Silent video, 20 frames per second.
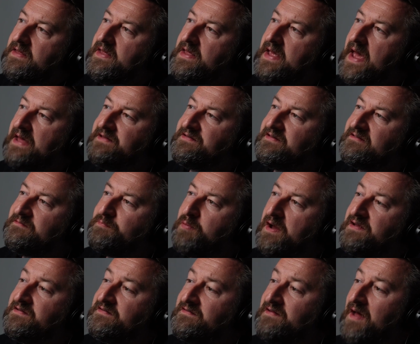He has
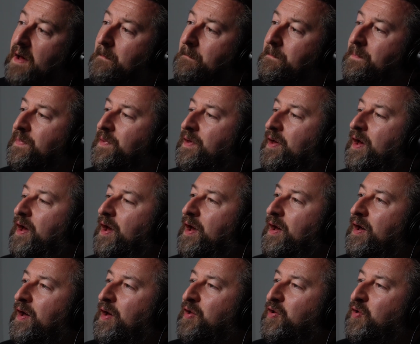expressed some
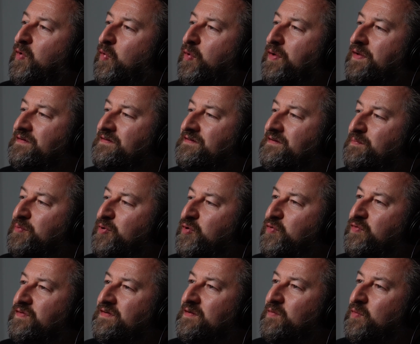annoyance at
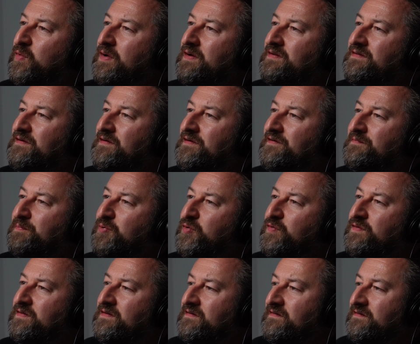Putin, where he's asked
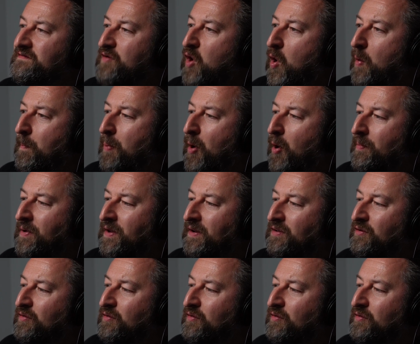Putin to stop bombing